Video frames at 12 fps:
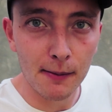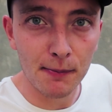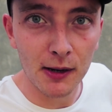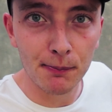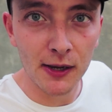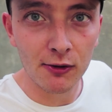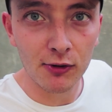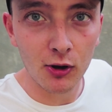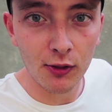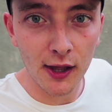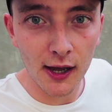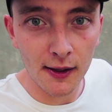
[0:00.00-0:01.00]
Bit of
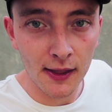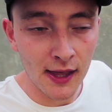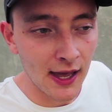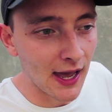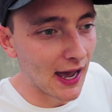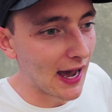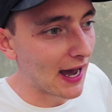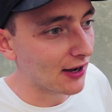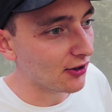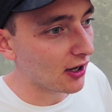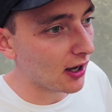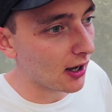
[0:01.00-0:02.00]
B-roll there, and